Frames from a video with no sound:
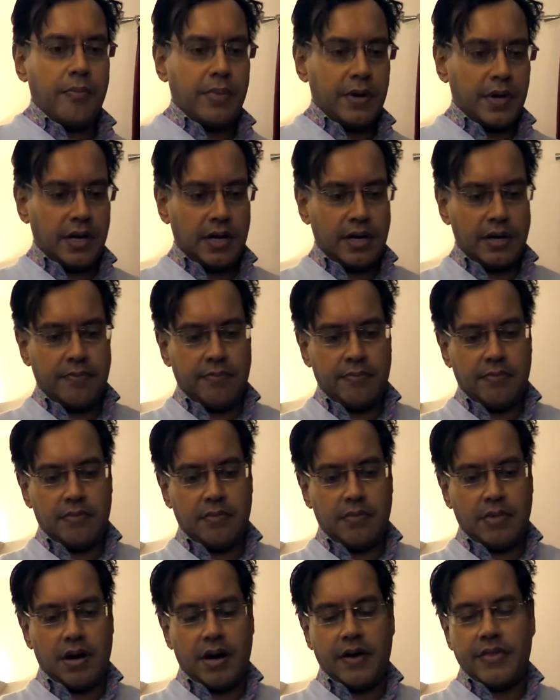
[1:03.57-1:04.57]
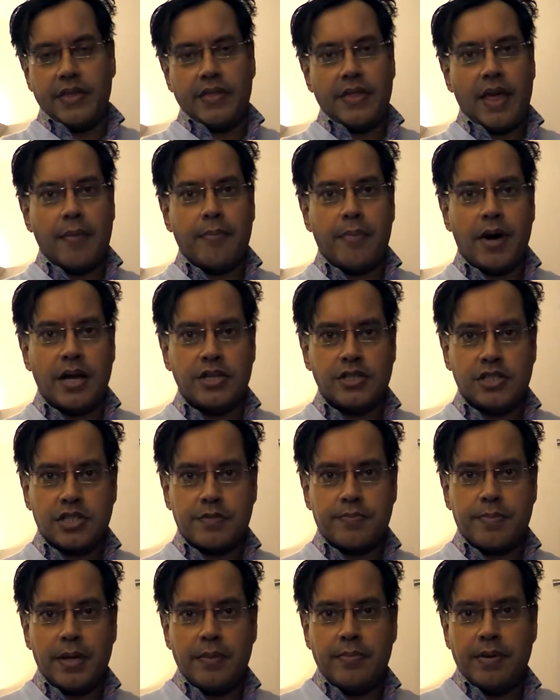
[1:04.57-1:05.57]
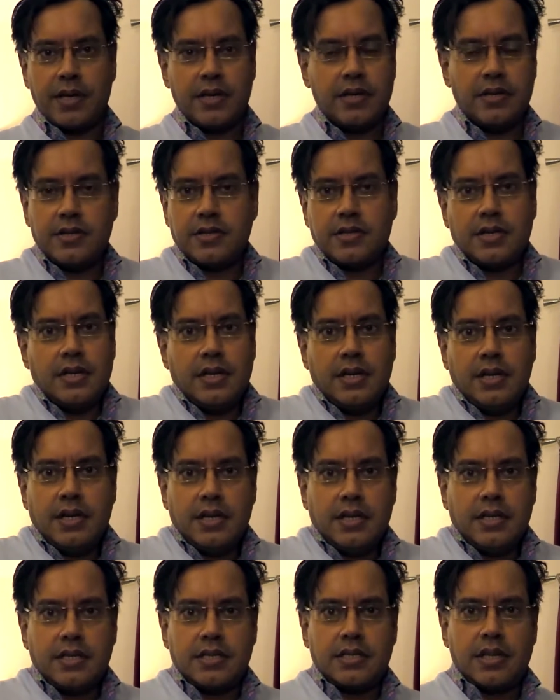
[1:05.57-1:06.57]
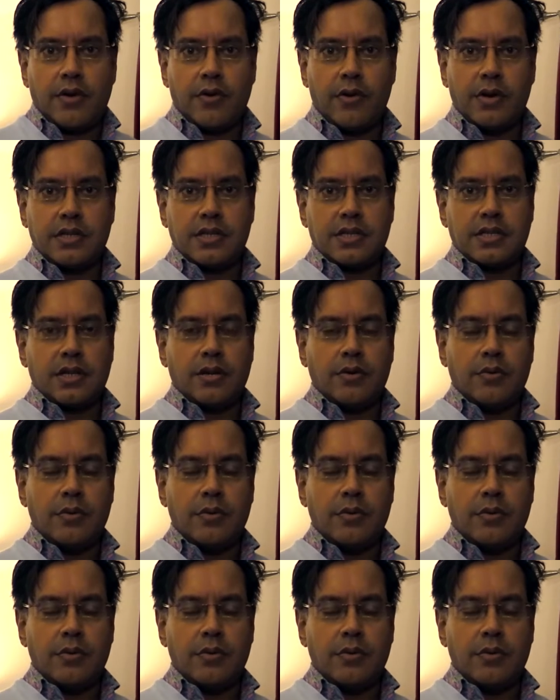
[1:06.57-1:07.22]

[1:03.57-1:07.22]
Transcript: but I think that might just be because steroids are still